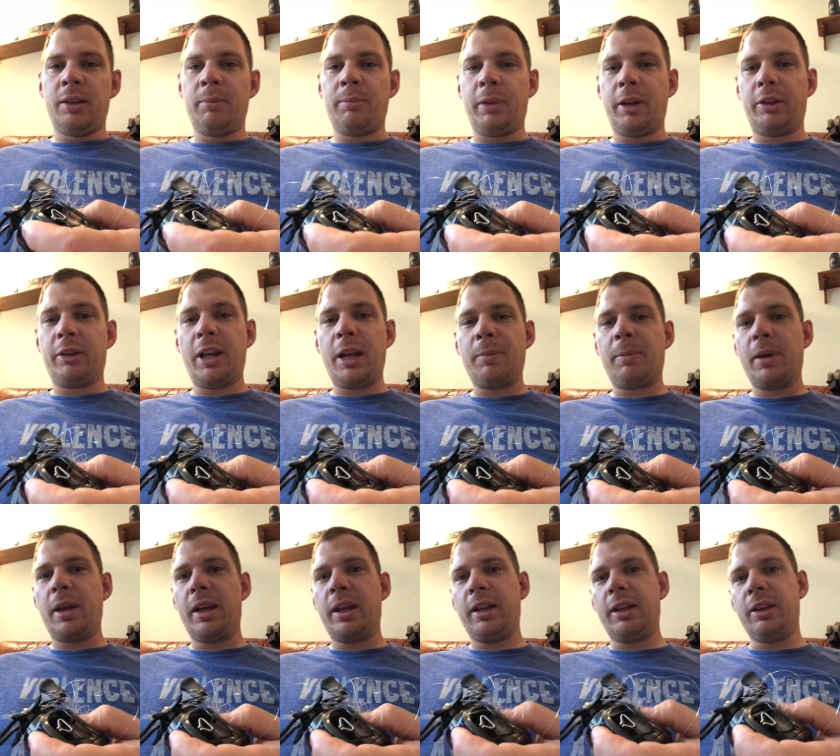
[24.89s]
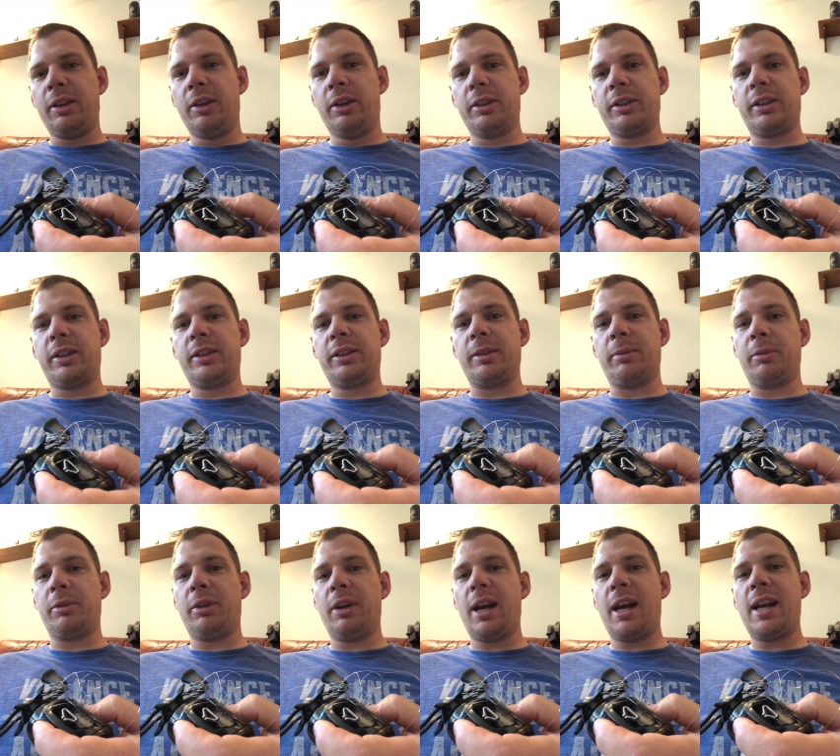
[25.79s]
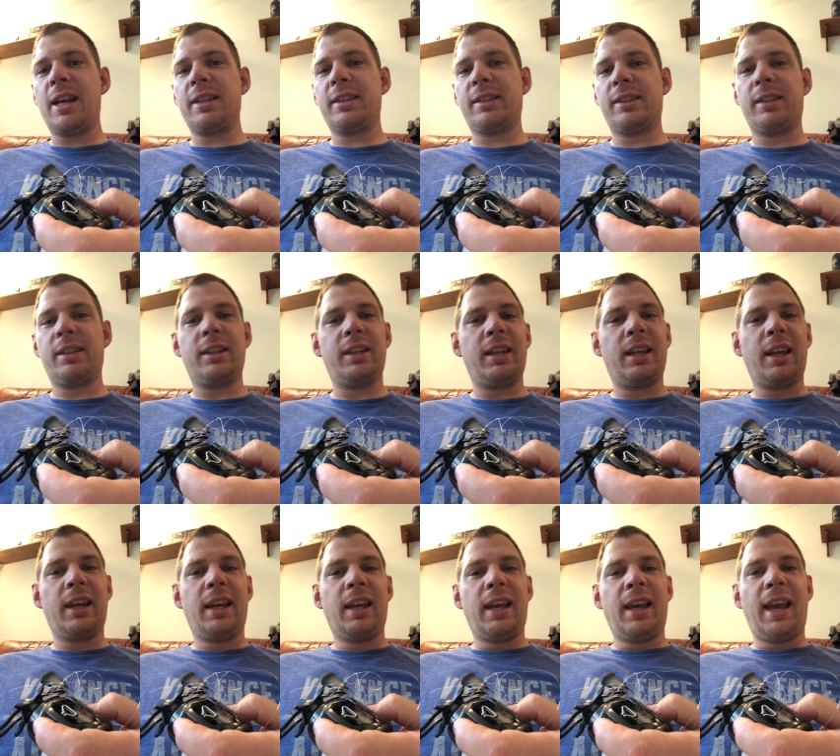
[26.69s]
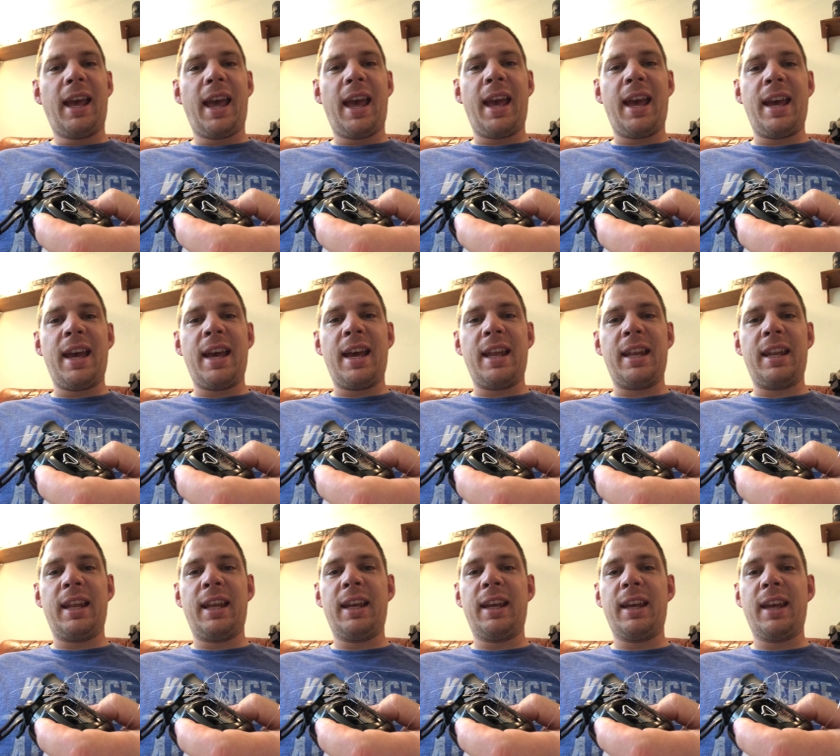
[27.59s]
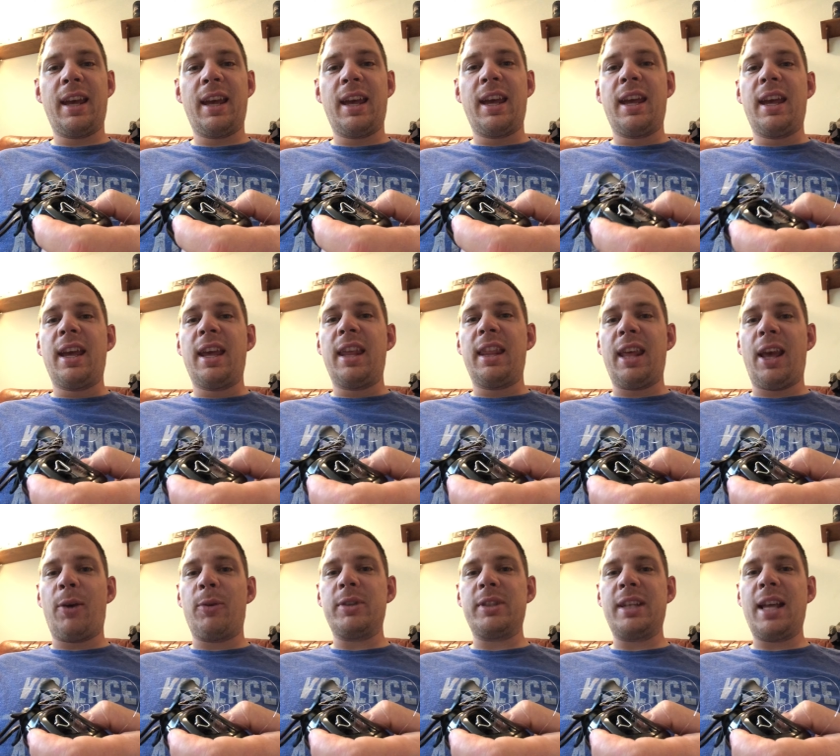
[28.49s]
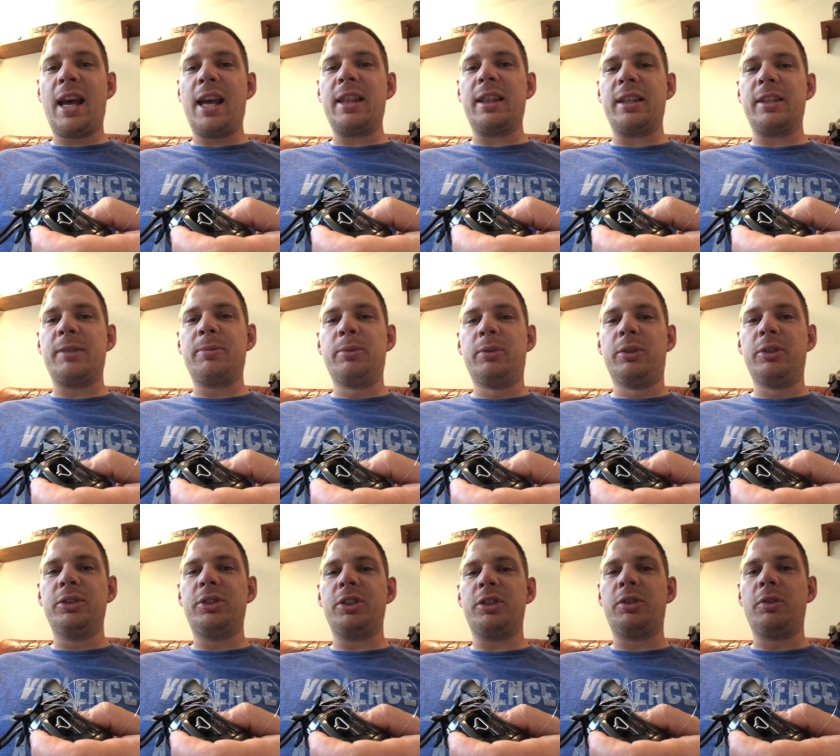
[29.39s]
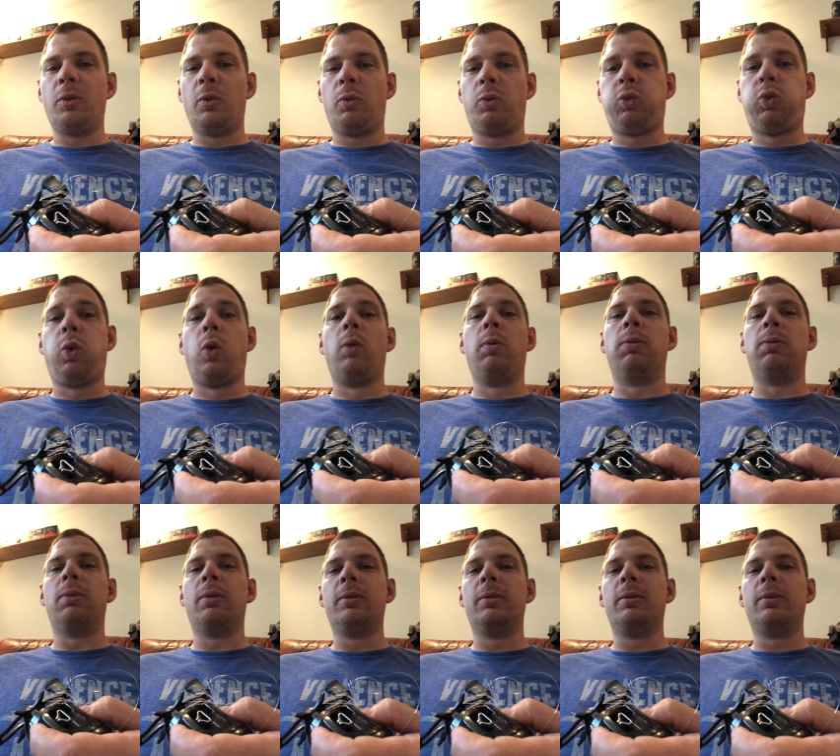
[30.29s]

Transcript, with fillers: My crankbait hooked some grass and that was that. The spool just, whew.